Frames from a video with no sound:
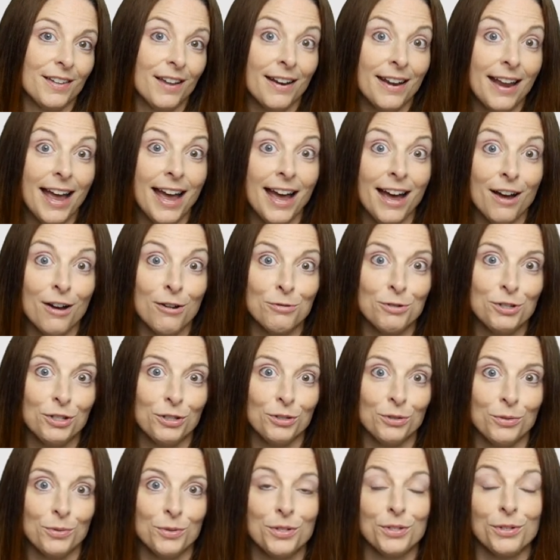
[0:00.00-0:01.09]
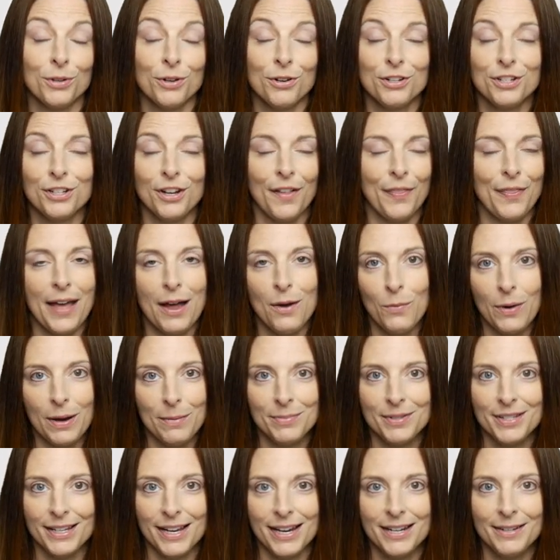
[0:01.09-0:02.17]
on how to search on that
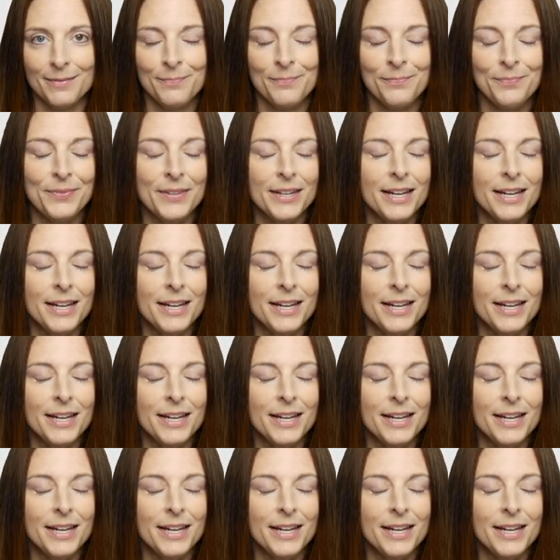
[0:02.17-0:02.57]
website.